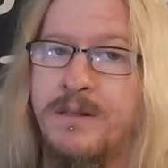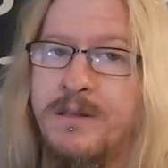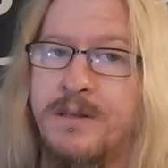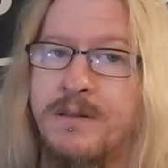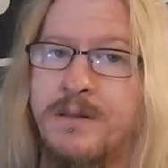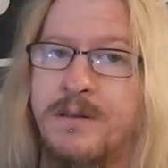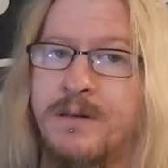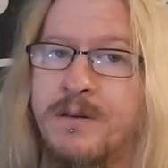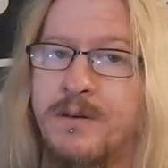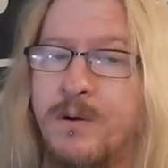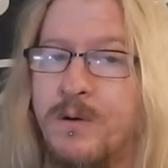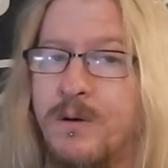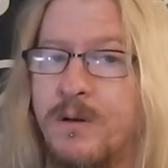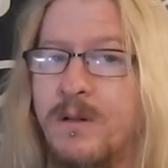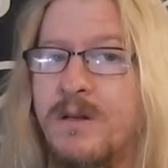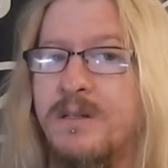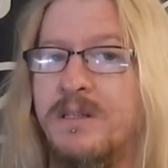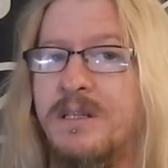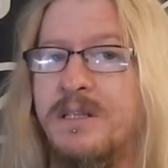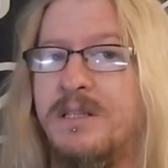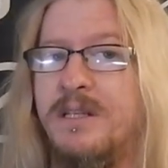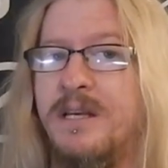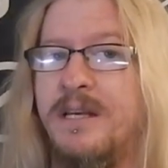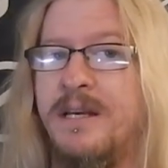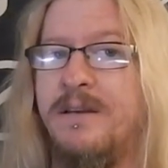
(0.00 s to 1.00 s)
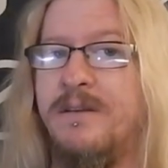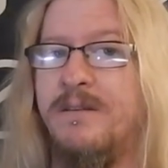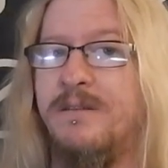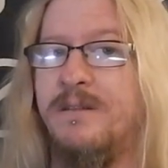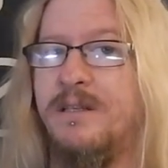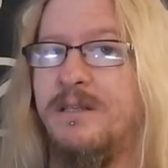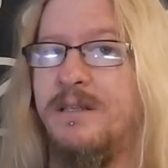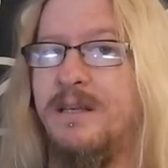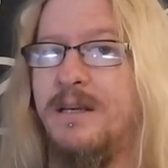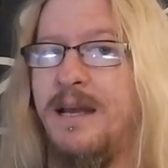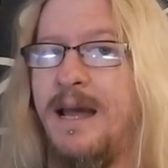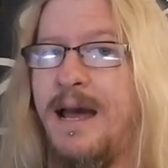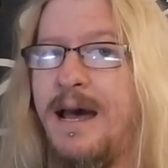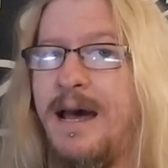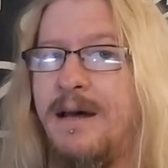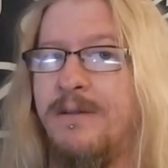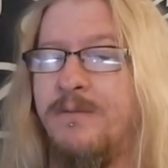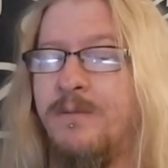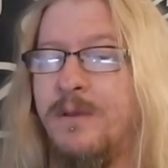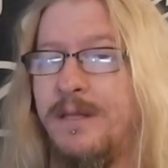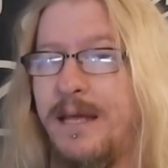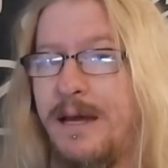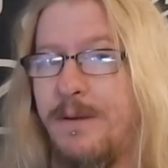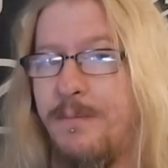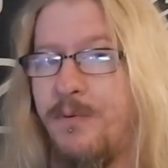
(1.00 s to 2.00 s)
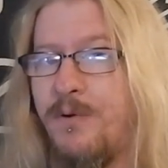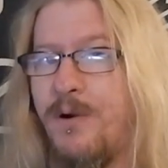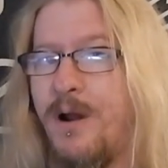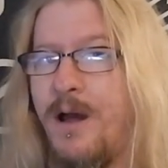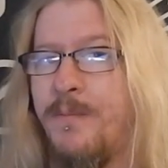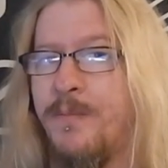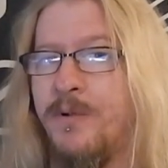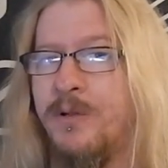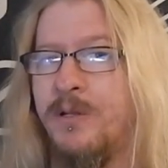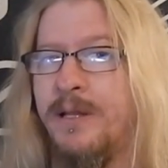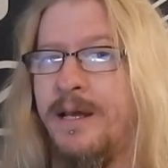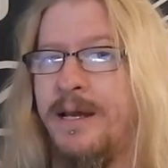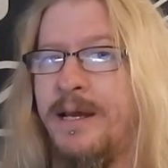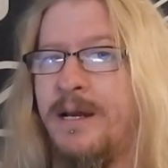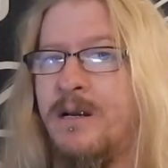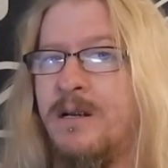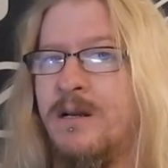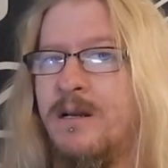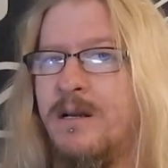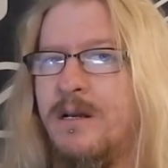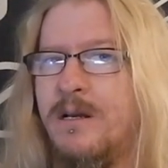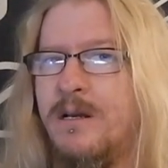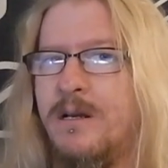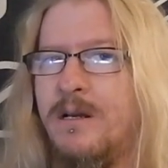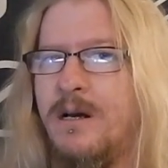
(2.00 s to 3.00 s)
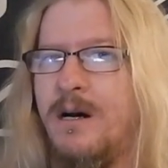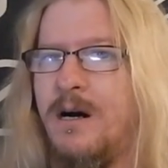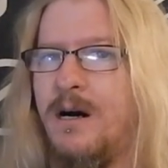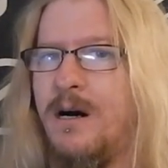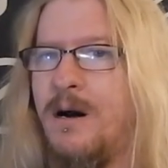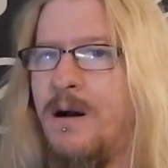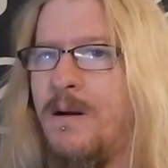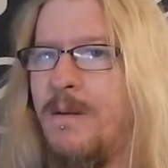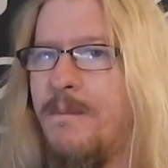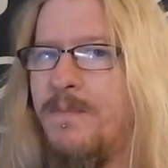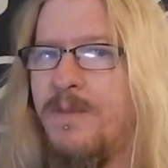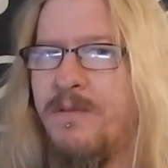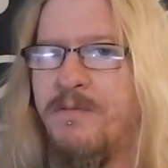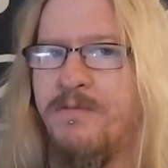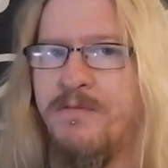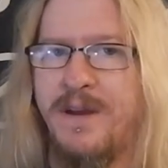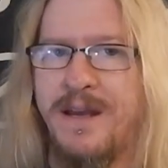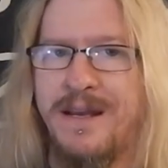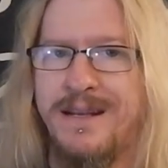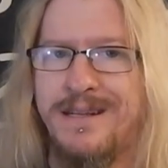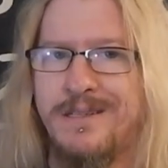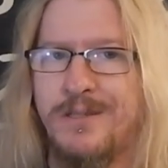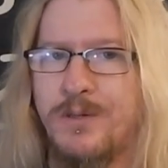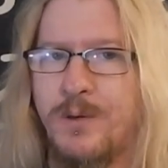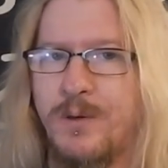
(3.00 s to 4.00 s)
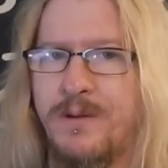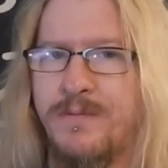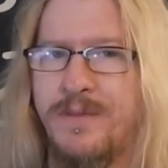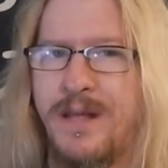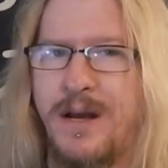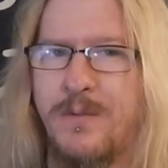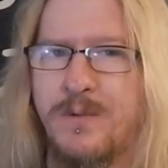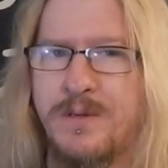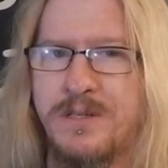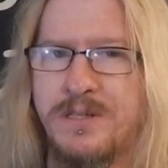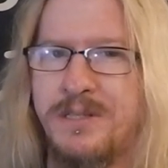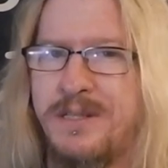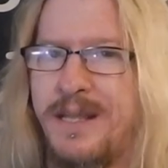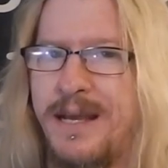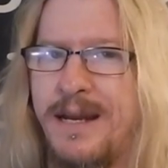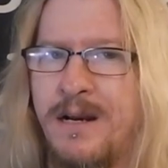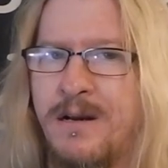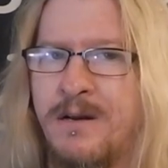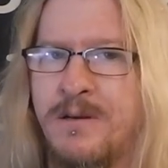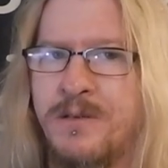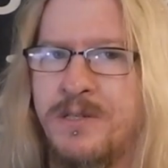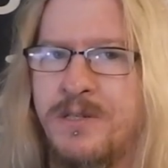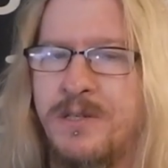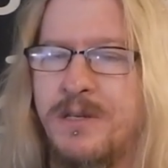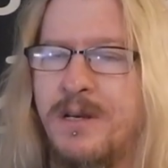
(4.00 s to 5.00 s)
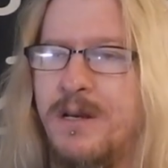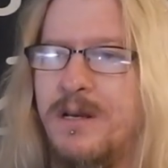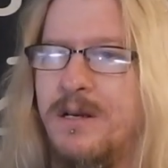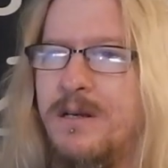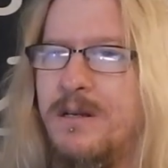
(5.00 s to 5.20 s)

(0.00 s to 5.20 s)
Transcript: The, the Orlog that they that they had with that primal layer, uh, the fate sort of that was theirs.